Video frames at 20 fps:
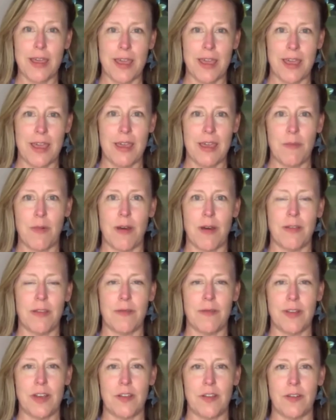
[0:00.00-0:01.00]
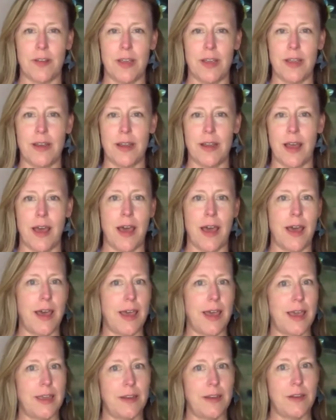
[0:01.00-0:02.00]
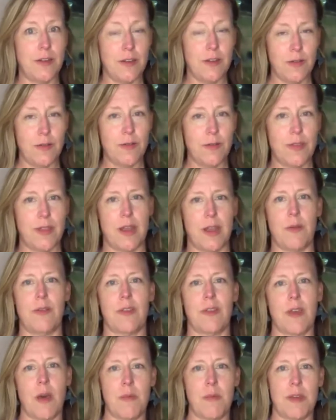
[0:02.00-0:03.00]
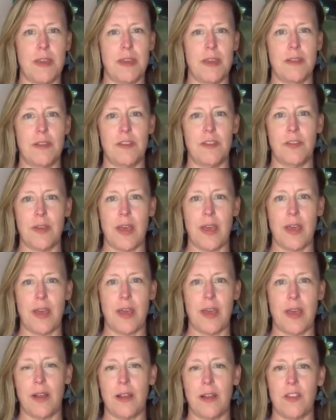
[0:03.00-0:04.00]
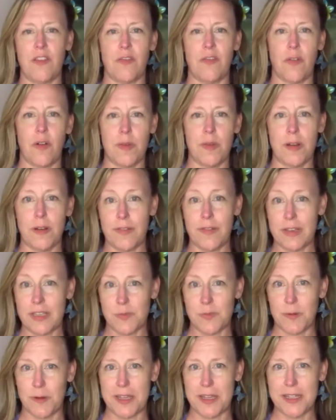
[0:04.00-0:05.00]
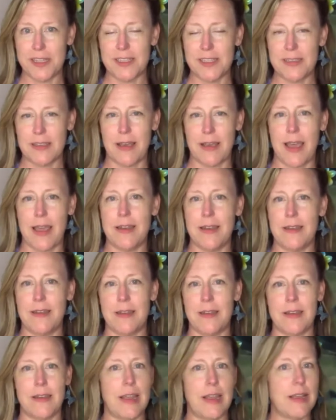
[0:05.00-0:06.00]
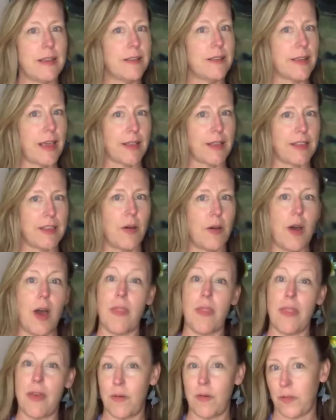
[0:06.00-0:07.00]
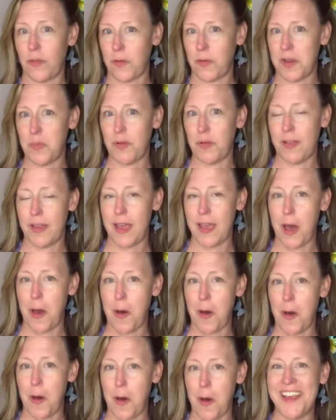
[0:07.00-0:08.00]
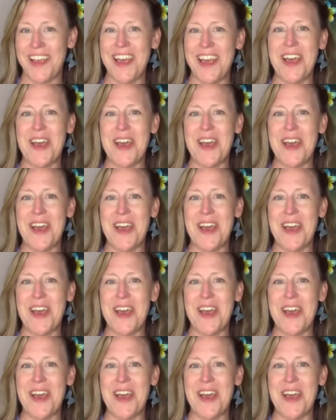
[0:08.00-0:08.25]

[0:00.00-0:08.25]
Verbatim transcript: I came on the retreat, I knew that I was coming to have a transformative experience. I didn't exactly know how that was going to play out,